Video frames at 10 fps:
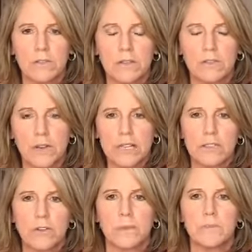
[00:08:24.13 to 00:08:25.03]

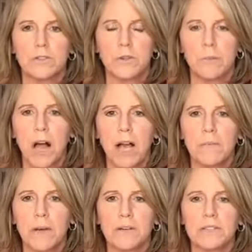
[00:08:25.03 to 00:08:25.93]
transcript to a blog
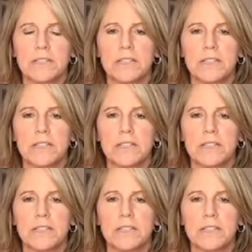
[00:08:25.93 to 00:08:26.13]
post.